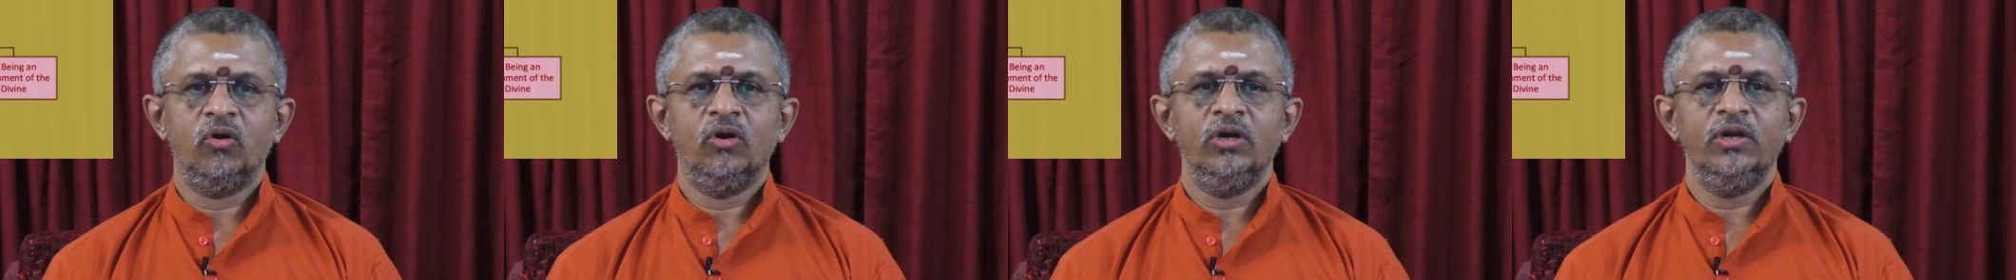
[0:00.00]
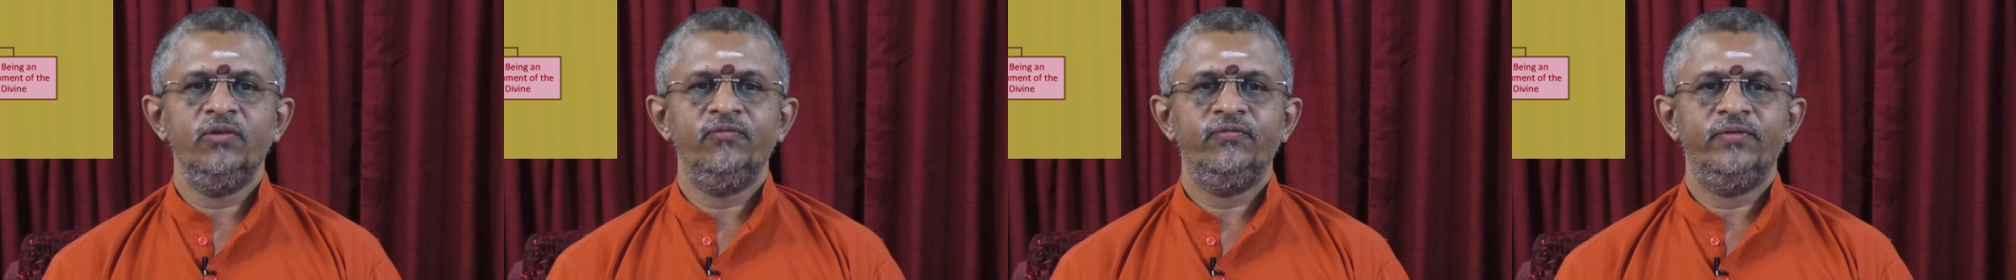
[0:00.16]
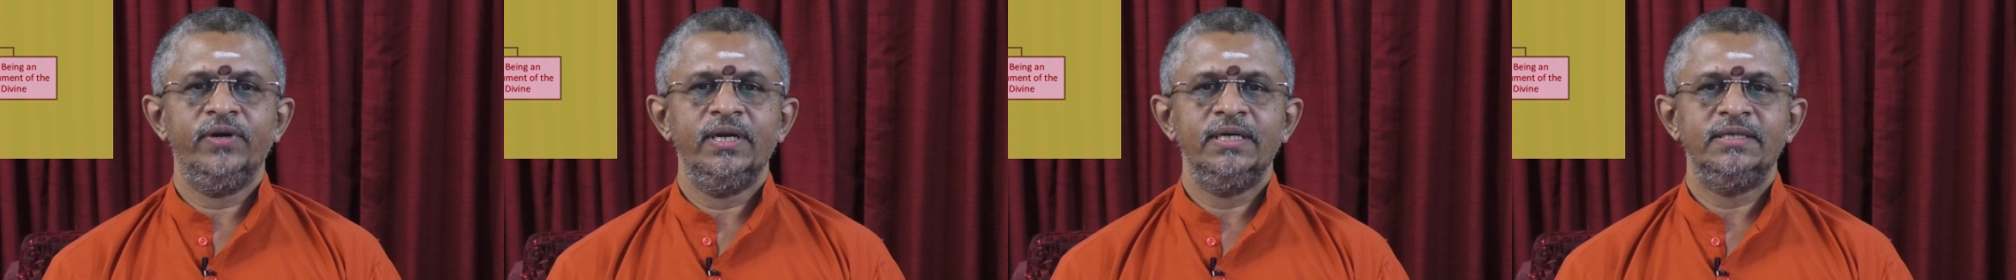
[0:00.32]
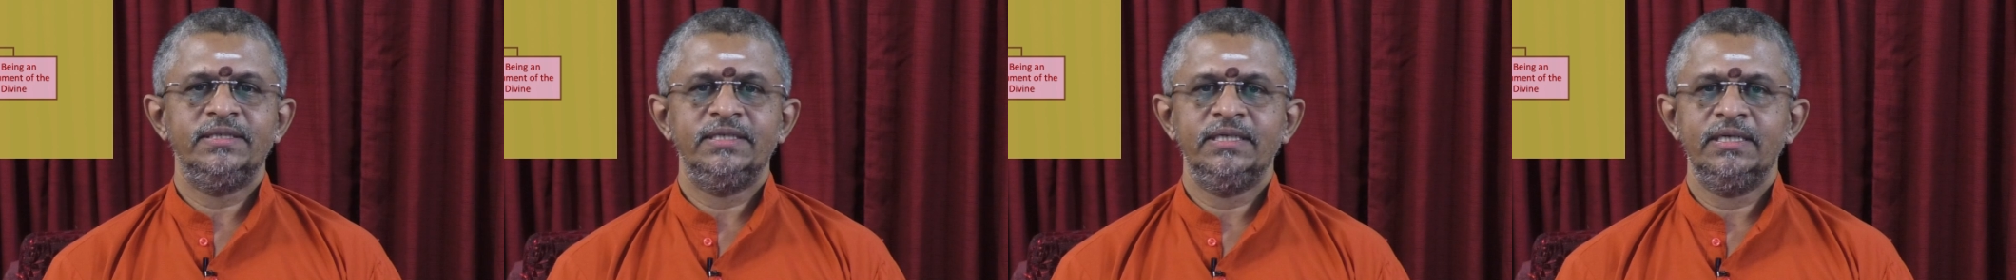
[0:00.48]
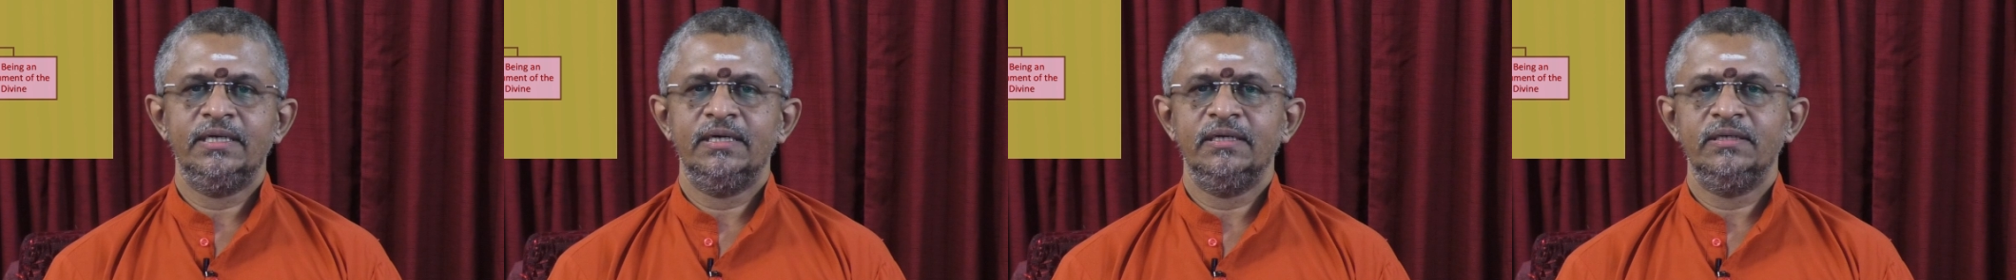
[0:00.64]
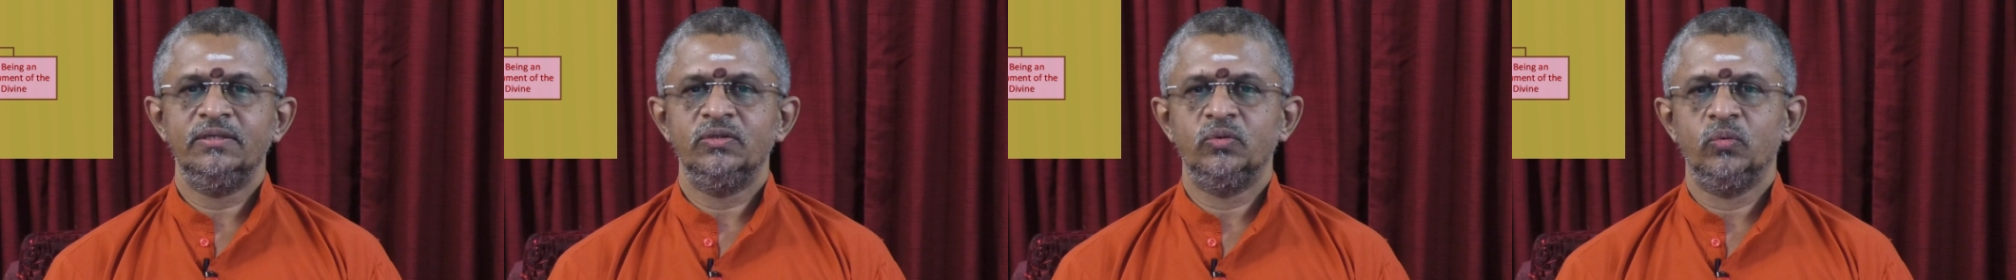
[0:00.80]
the
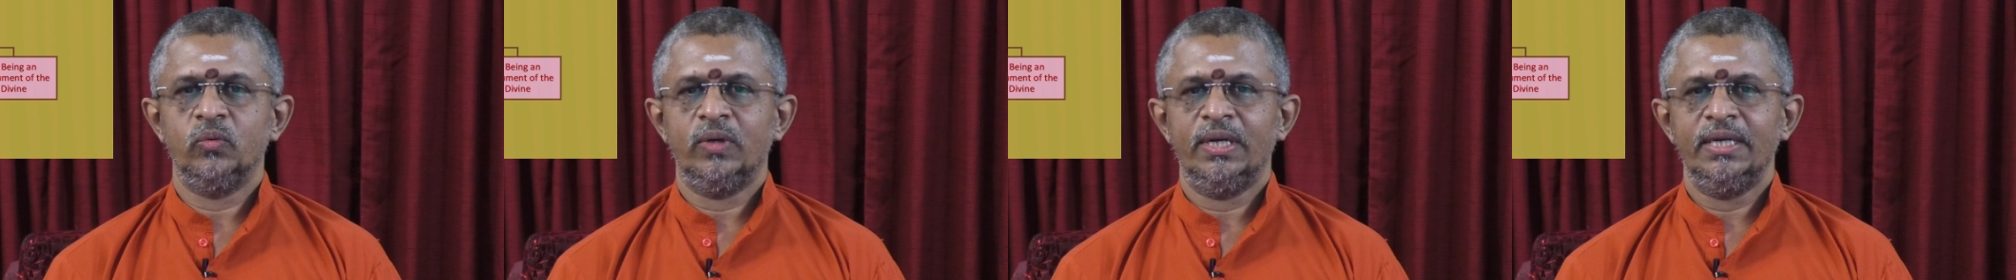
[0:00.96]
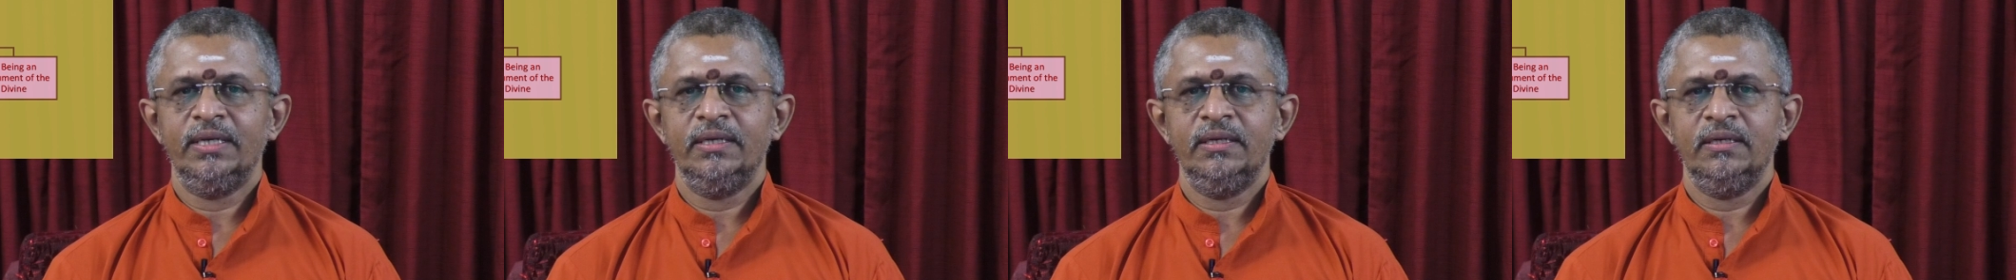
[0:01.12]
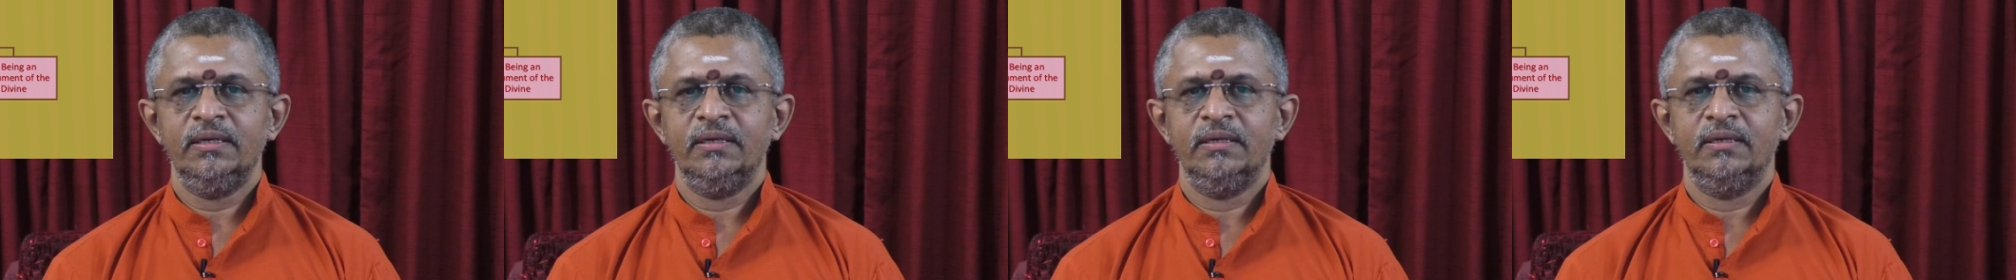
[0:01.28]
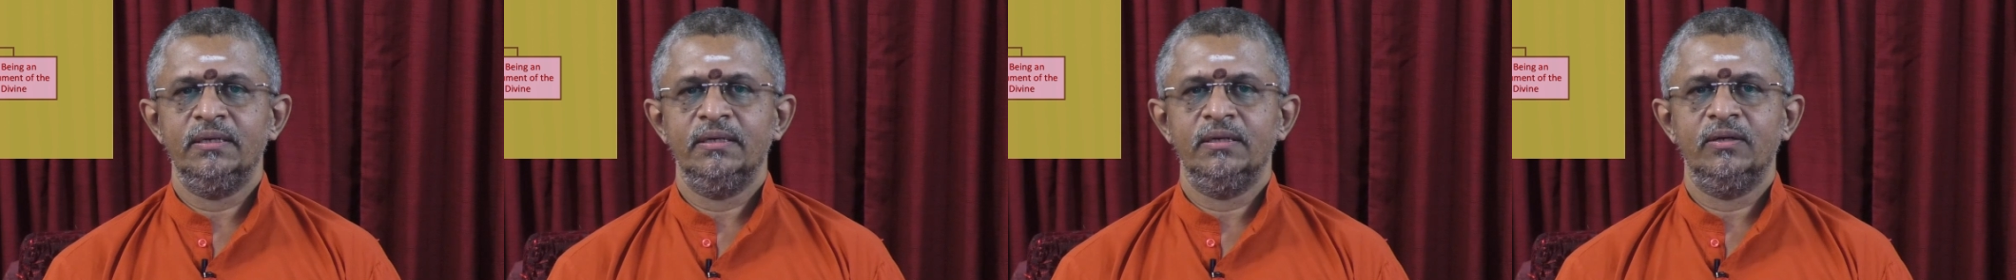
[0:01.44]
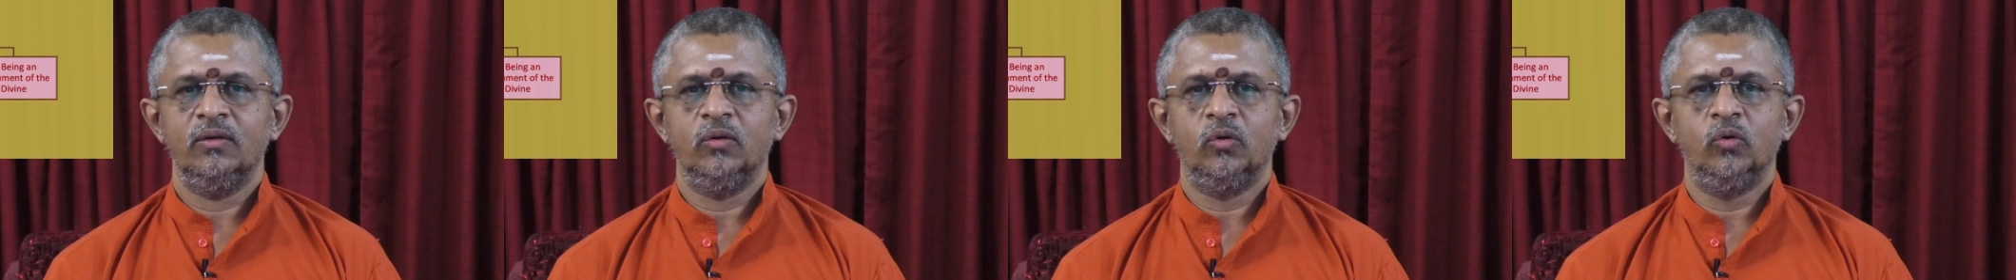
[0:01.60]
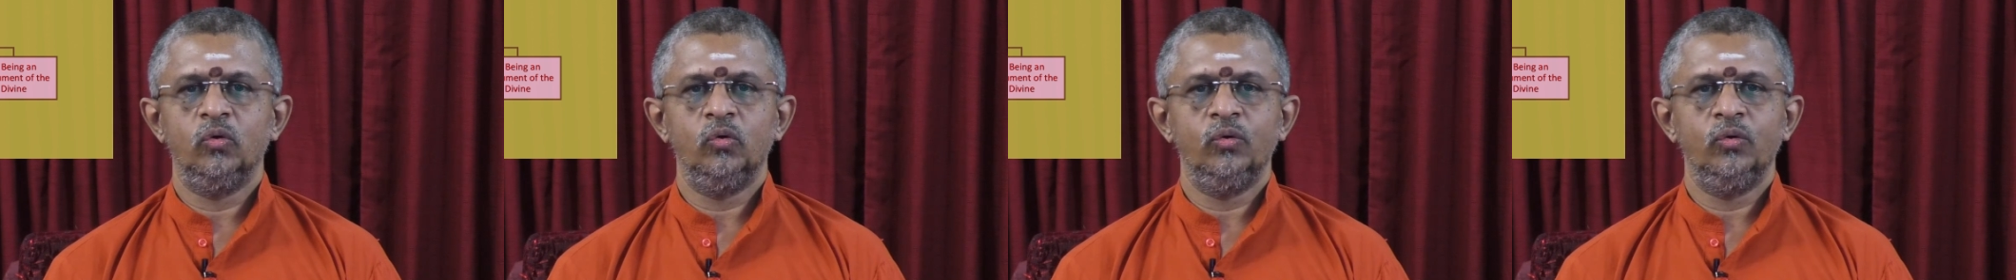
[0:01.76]
qualified seeker is one